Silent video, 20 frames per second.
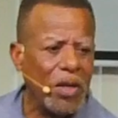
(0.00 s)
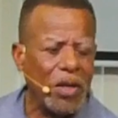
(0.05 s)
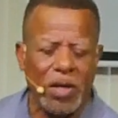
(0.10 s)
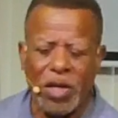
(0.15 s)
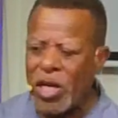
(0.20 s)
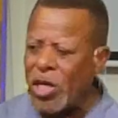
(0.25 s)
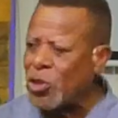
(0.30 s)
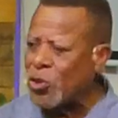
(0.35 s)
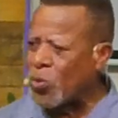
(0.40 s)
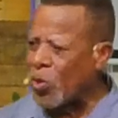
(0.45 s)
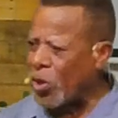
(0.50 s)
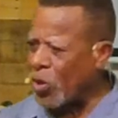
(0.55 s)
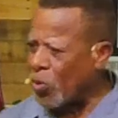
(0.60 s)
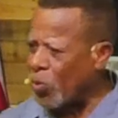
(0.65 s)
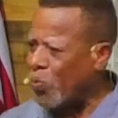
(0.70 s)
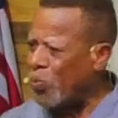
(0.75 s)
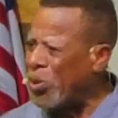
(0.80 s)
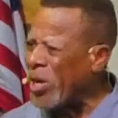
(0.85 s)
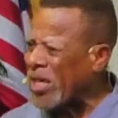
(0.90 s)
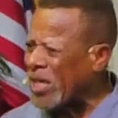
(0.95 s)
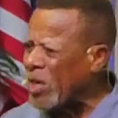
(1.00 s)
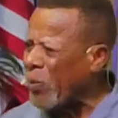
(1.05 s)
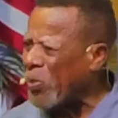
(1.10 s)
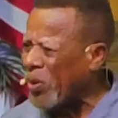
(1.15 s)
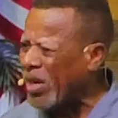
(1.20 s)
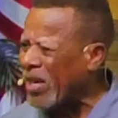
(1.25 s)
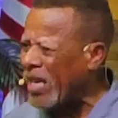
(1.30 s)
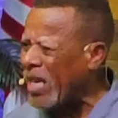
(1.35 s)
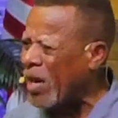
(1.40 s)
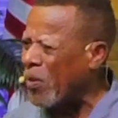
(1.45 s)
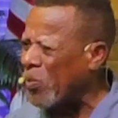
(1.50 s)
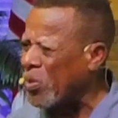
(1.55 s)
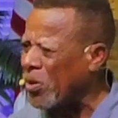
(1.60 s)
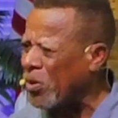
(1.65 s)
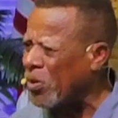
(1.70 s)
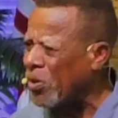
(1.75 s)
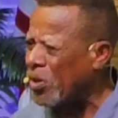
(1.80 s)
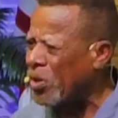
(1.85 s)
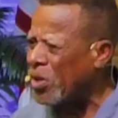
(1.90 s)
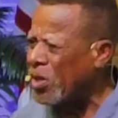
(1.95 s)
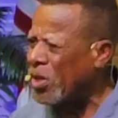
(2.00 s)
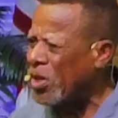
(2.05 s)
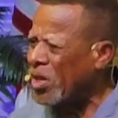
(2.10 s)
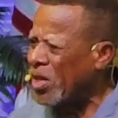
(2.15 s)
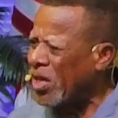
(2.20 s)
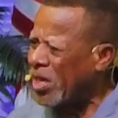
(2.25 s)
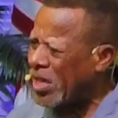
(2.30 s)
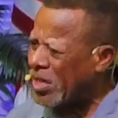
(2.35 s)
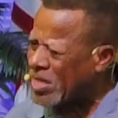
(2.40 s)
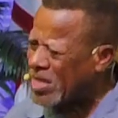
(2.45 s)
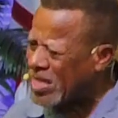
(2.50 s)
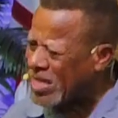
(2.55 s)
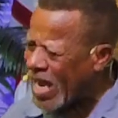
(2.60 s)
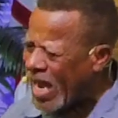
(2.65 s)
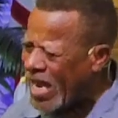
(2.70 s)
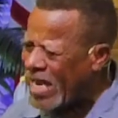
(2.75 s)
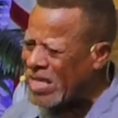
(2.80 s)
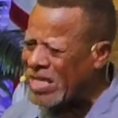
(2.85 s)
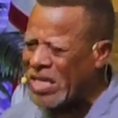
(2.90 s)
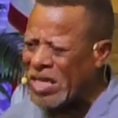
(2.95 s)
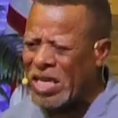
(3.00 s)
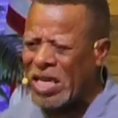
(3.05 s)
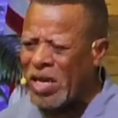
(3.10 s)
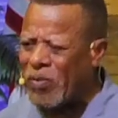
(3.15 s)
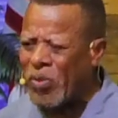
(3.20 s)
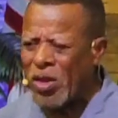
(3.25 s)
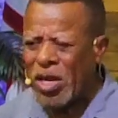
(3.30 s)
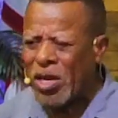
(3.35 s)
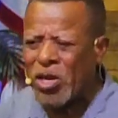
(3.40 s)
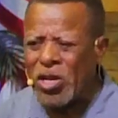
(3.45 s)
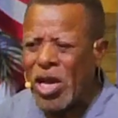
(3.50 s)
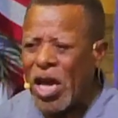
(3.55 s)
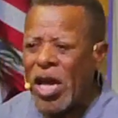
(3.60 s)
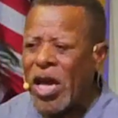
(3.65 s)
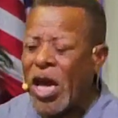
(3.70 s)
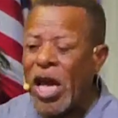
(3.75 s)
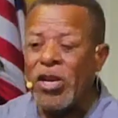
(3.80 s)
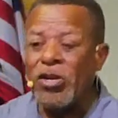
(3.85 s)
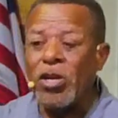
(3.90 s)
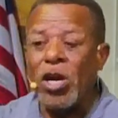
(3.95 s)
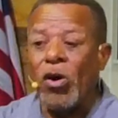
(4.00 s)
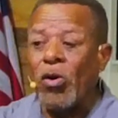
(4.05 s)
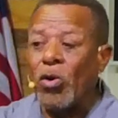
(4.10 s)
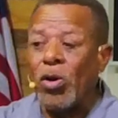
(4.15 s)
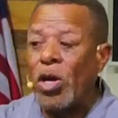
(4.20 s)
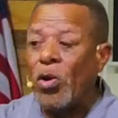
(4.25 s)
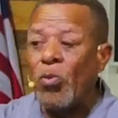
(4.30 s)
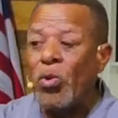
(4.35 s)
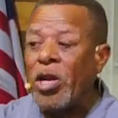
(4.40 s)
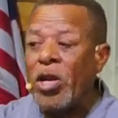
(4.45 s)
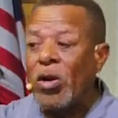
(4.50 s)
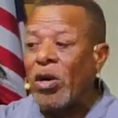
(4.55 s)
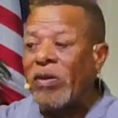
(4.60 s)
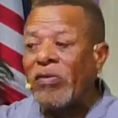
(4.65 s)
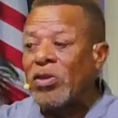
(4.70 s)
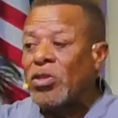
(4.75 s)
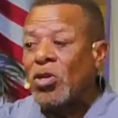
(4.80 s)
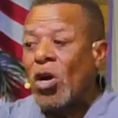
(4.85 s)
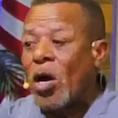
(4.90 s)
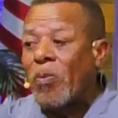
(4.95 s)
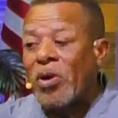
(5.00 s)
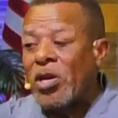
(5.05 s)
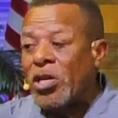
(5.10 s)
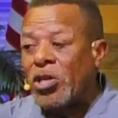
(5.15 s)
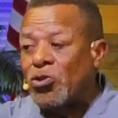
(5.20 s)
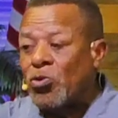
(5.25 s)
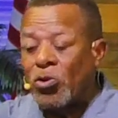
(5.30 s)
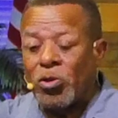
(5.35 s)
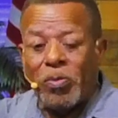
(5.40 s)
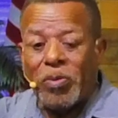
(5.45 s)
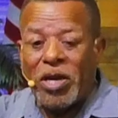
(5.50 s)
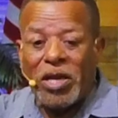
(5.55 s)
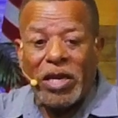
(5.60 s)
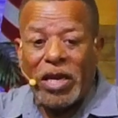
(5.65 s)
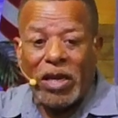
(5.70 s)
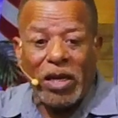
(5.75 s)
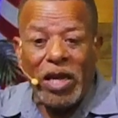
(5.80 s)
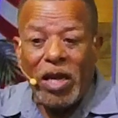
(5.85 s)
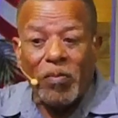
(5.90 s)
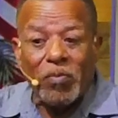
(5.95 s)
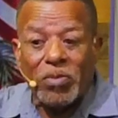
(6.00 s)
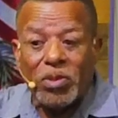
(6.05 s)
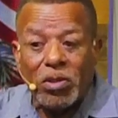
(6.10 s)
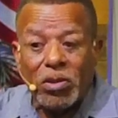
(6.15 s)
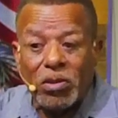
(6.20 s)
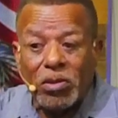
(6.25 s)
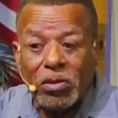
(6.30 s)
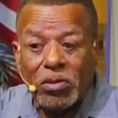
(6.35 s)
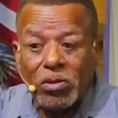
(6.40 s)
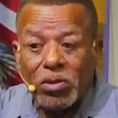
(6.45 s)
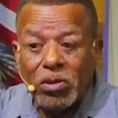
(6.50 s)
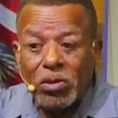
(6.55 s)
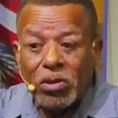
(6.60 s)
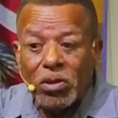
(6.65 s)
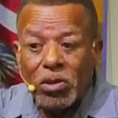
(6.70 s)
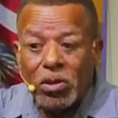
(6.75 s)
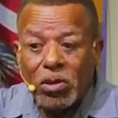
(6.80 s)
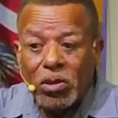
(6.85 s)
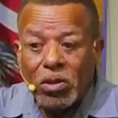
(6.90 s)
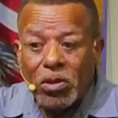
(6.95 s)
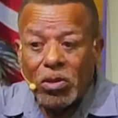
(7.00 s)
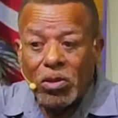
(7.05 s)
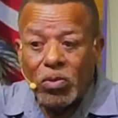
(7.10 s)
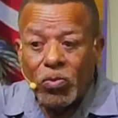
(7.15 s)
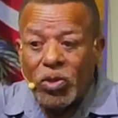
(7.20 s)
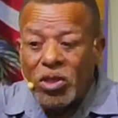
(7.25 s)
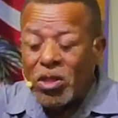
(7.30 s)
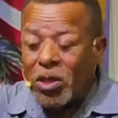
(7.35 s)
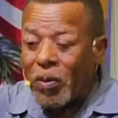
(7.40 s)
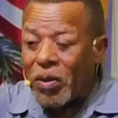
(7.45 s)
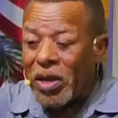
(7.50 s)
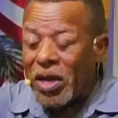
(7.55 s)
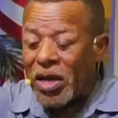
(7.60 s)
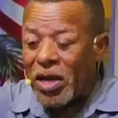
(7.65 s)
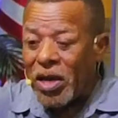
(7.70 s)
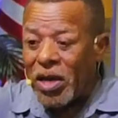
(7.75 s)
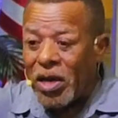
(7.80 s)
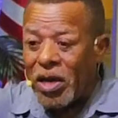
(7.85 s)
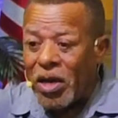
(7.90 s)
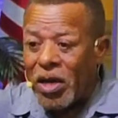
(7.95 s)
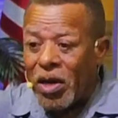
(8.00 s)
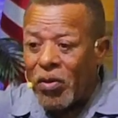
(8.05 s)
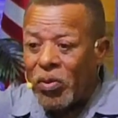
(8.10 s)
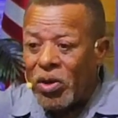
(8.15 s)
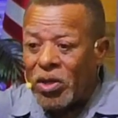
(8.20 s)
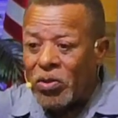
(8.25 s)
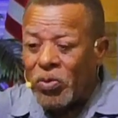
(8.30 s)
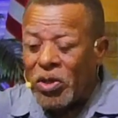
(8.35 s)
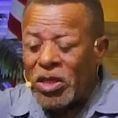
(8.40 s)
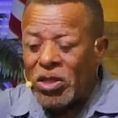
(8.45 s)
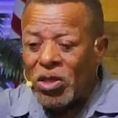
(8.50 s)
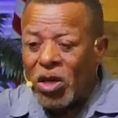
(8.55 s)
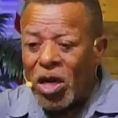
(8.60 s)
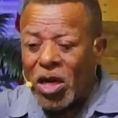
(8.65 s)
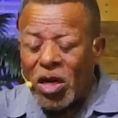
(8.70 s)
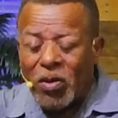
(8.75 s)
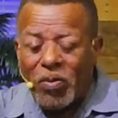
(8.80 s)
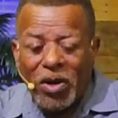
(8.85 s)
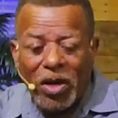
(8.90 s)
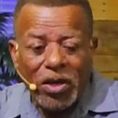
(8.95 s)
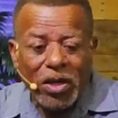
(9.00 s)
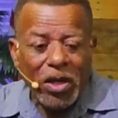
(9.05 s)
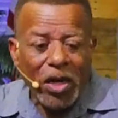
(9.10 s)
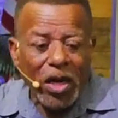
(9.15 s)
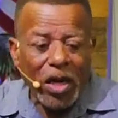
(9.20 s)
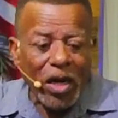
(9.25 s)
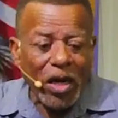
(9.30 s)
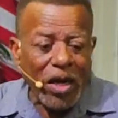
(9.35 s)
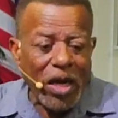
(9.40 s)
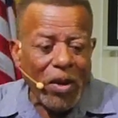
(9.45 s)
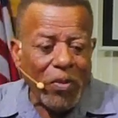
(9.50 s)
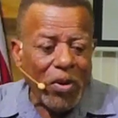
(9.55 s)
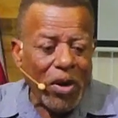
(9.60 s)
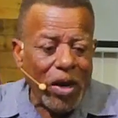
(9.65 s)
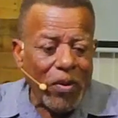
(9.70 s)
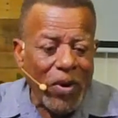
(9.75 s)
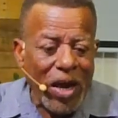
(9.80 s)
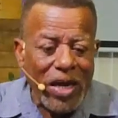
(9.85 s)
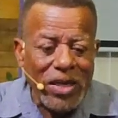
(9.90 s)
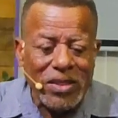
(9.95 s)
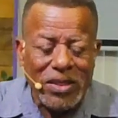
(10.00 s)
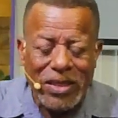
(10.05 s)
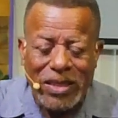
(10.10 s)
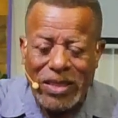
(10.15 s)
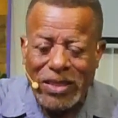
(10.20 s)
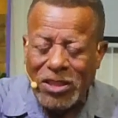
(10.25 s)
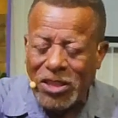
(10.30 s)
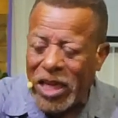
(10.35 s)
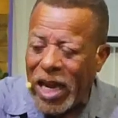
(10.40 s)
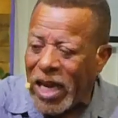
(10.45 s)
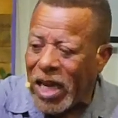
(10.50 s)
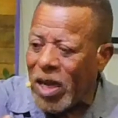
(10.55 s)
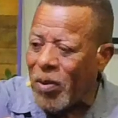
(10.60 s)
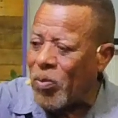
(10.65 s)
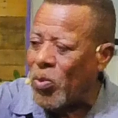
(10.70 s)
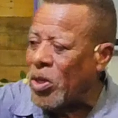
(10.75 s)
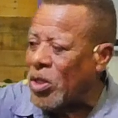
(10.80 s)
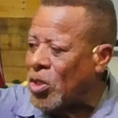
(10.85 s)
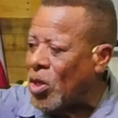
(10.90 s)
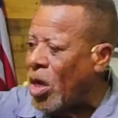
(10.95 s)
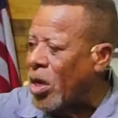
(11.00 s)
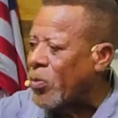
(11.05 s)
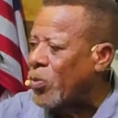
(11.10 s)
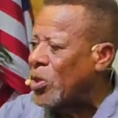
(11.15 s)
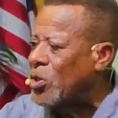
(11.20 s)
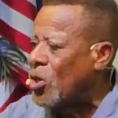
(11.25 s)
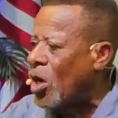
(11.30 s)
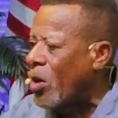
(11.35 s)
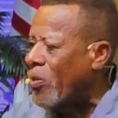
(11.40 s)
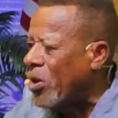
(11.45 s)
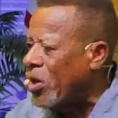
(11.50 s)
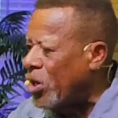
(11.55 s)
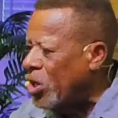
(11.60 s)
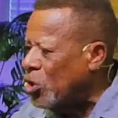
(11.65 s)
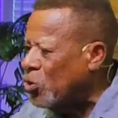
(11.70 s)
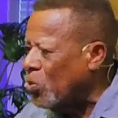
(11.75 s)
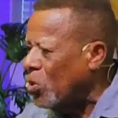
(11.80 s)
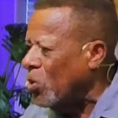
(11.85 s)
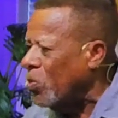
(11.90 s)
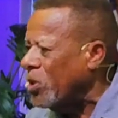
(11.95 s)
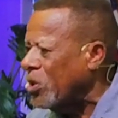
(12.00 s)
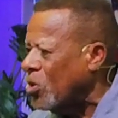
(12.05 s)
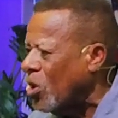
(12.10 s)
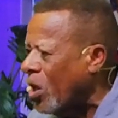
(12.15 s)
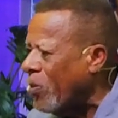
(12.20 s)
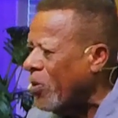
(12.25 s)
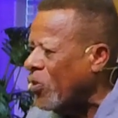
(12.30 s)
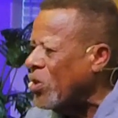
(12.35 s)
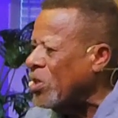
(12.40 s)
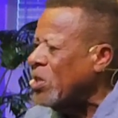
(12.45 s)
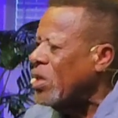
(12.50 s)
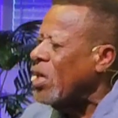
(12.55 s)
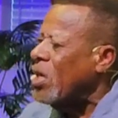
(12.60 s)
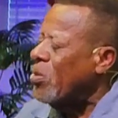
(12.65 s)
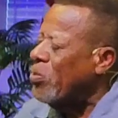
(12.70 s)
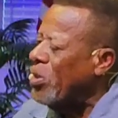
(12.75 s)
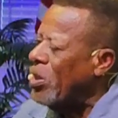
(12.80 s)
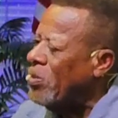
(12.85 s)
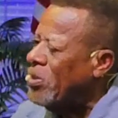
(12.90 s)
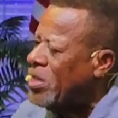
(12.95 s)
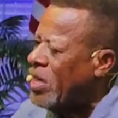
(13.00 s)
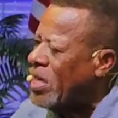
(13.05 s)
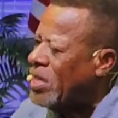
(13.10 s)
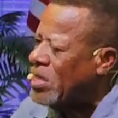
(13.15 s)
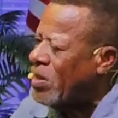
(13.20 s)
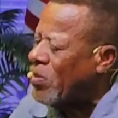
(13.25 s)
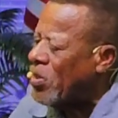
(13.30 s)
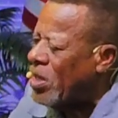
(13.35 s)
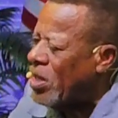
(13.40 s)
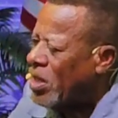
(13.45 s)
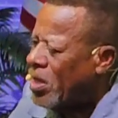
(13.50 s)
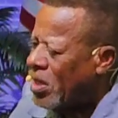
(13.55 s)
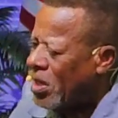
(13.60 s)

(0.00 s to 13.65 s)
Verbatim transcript: Israel picked up a limp assigned to him. And, and, oh, and we don't ever talk about Israel, the man that limped. We talk about, uh, we, we talk about uh, Abraham, Isaac, and Jacob. We talk, we talk about Israel. We talk about this. But I'm going to tell you something.